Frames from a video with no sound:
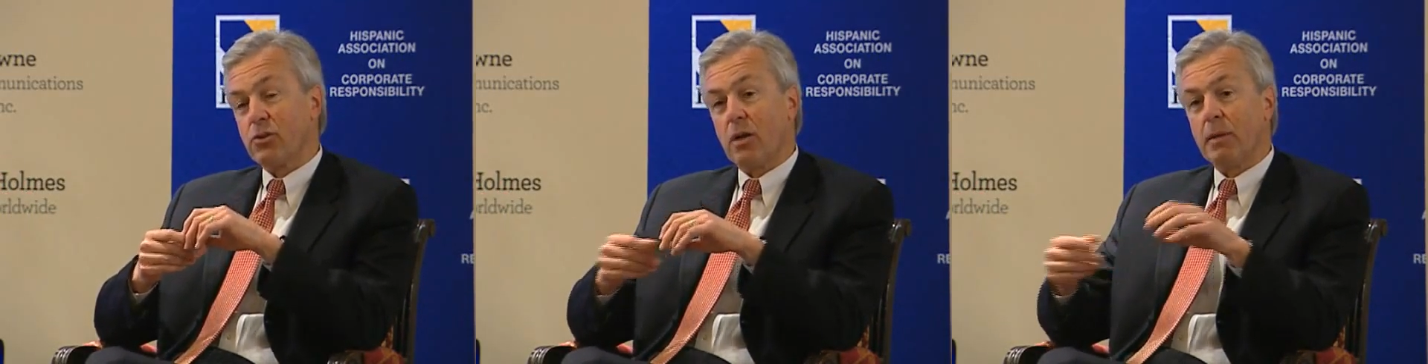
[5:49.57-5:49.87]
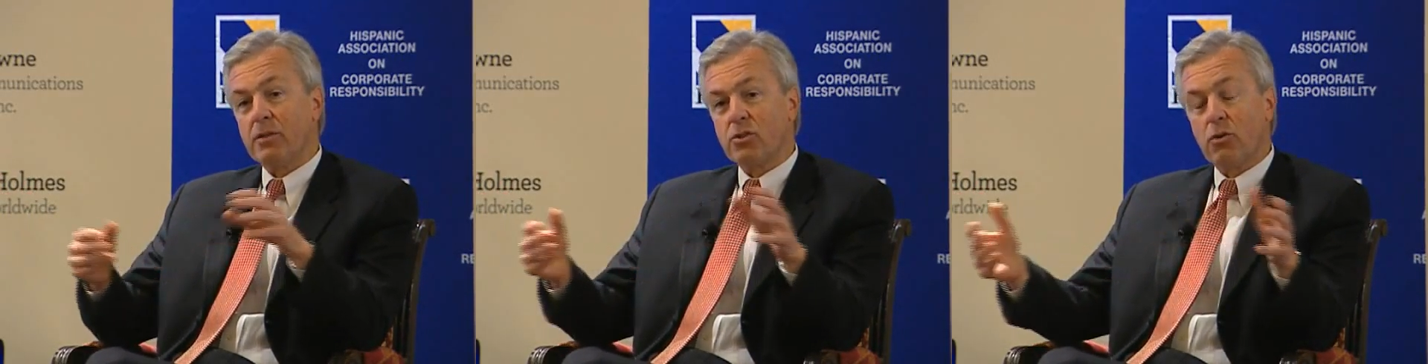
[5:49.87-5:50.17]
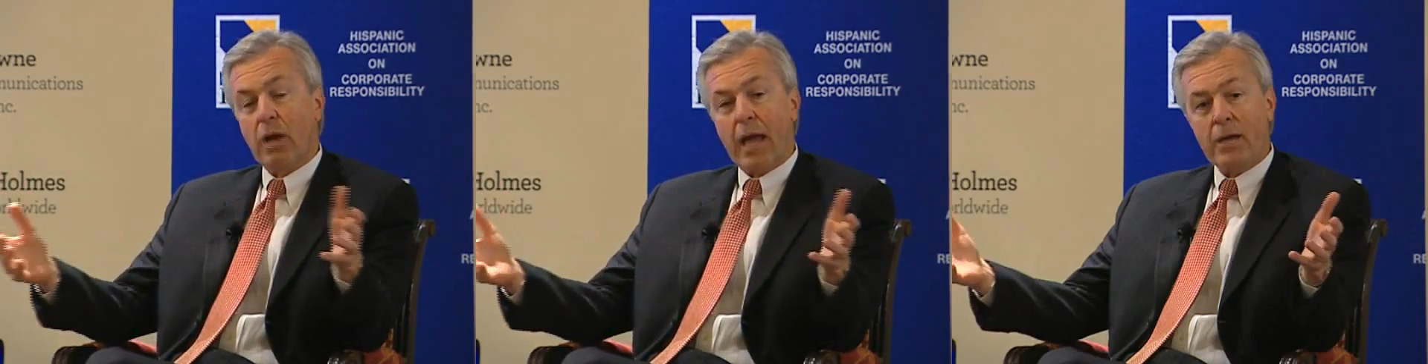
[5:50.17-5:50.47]
So, I mean,
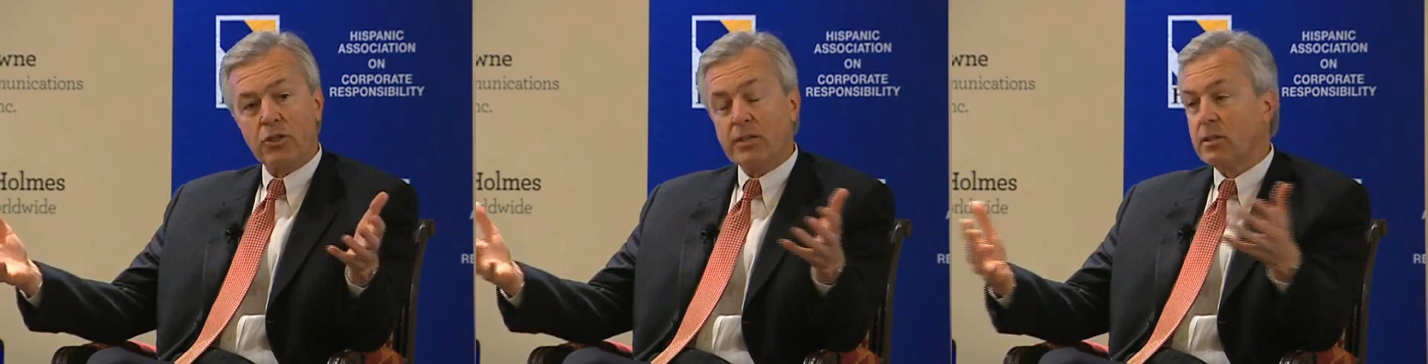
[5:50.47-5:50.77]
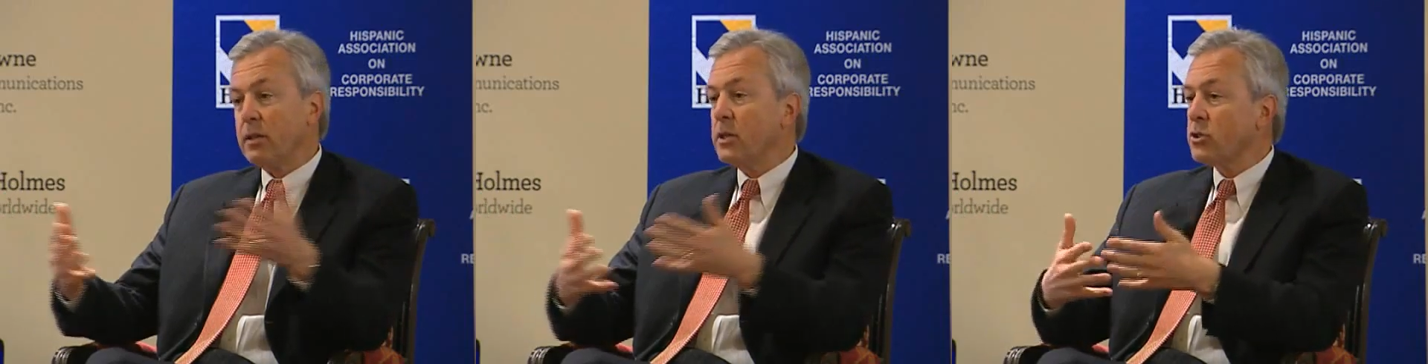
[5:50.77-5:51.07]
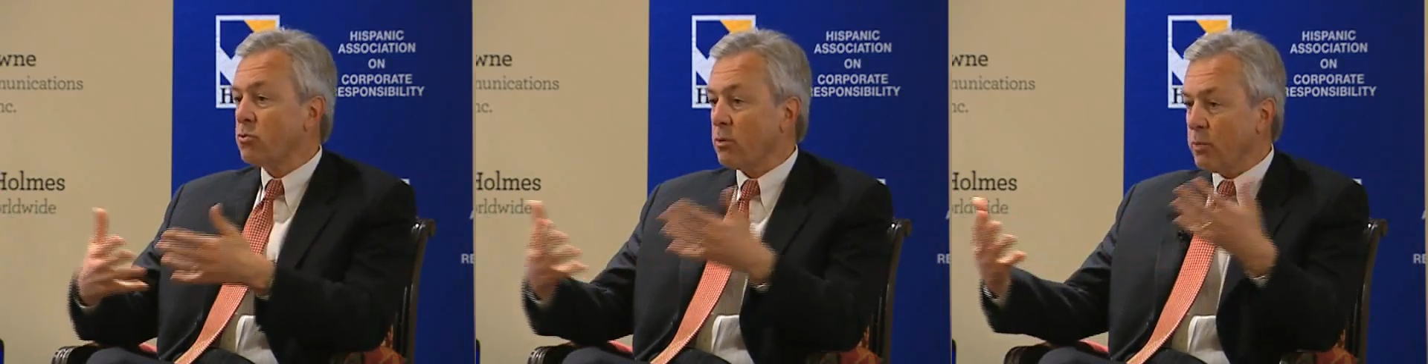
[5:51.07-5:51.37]
so actually as an
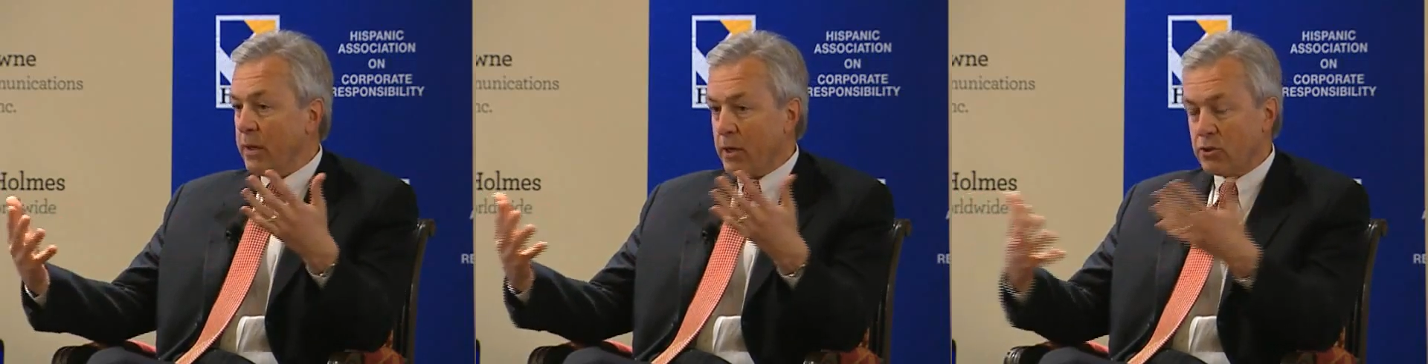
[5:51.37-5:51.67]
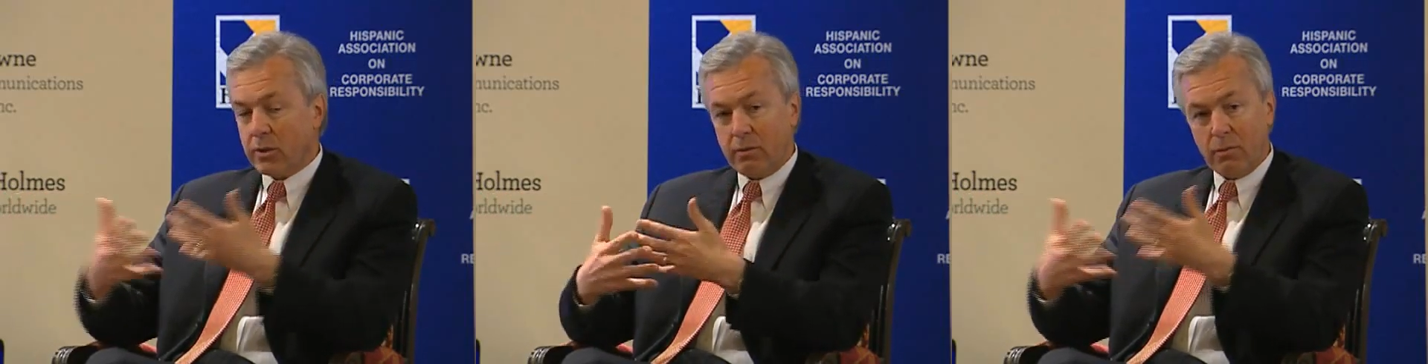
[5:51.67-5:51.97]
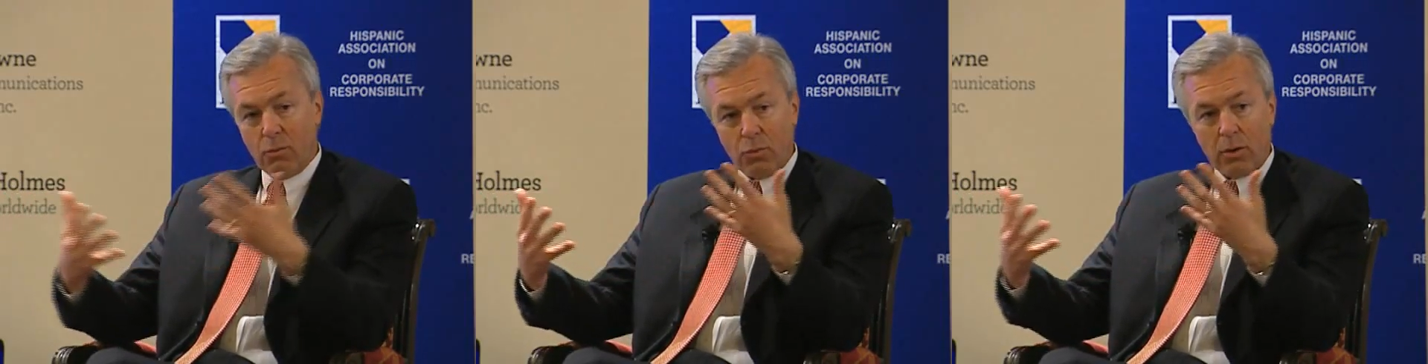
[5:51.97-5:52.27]
industry, we
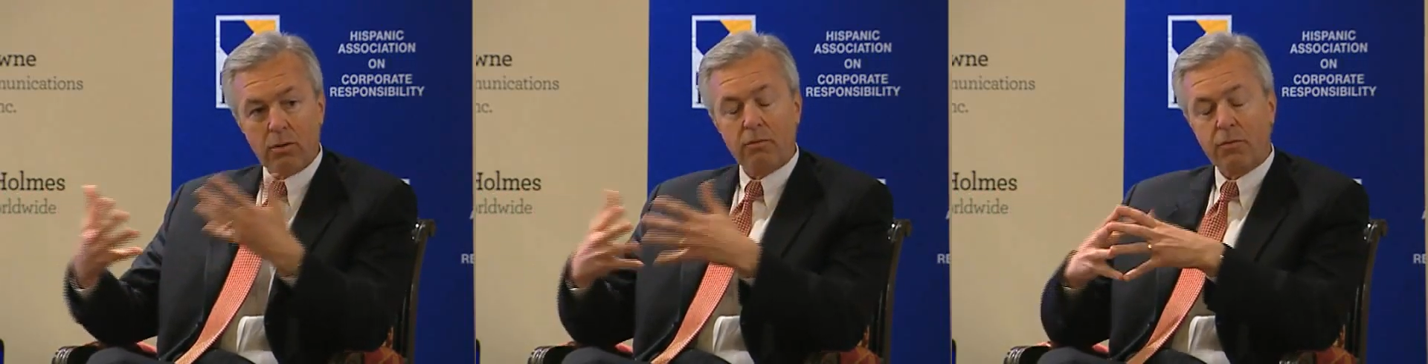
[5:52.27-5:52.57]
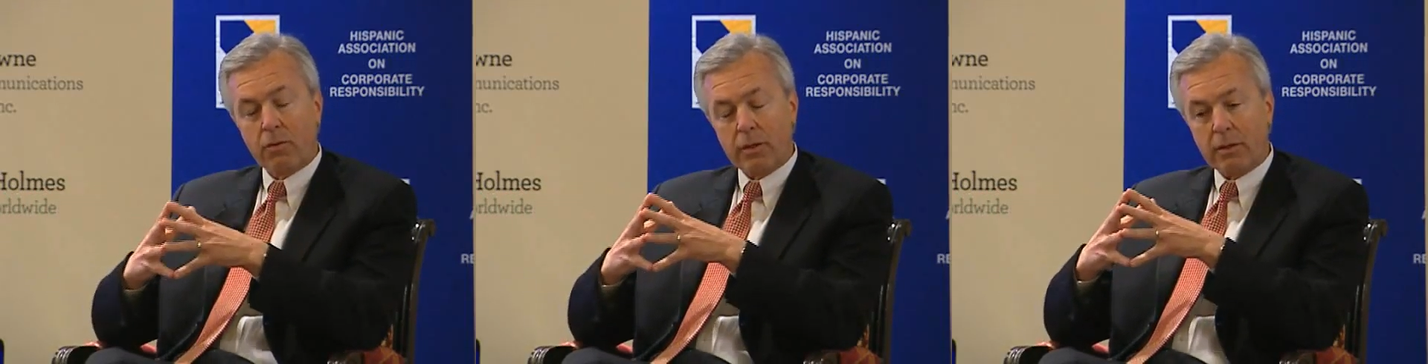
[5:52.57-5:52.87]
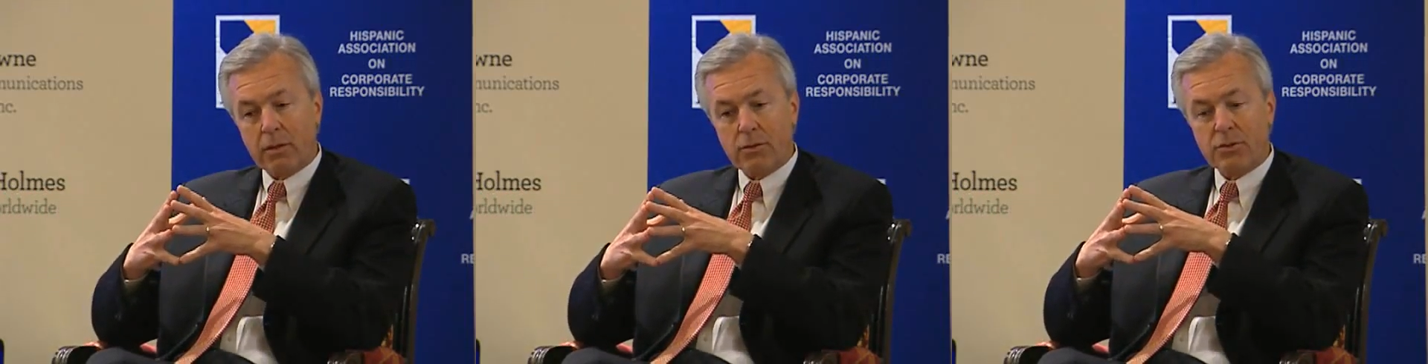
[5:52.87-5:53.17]
actually work
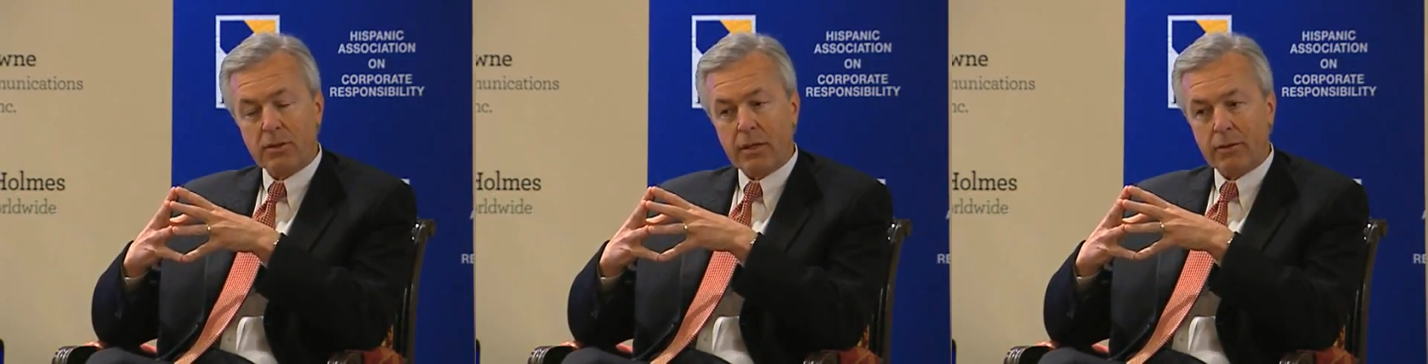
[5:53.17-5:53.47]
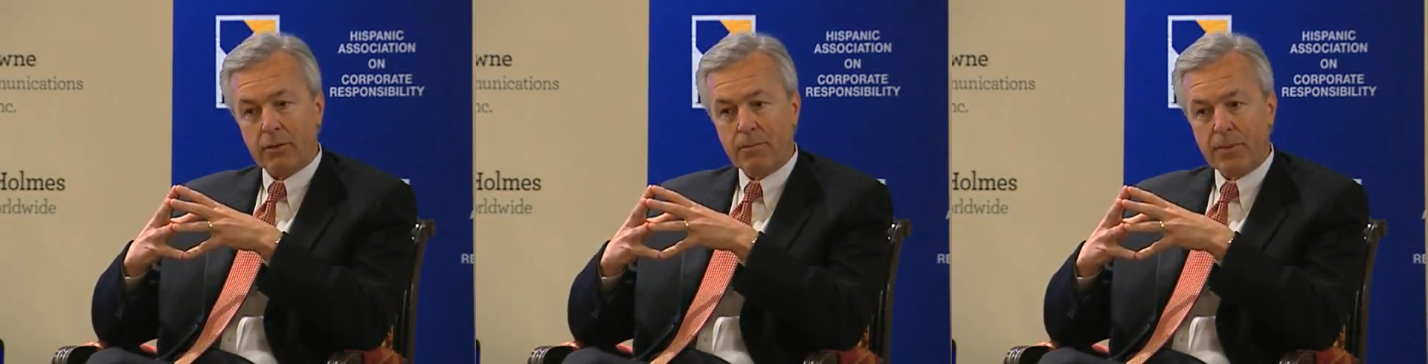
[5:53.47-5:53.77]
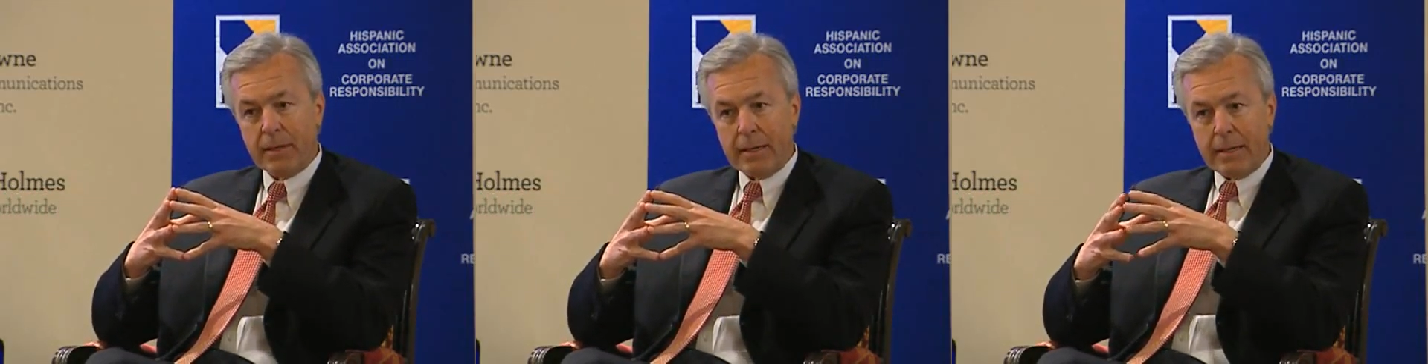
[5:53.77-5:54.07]
fairly close together.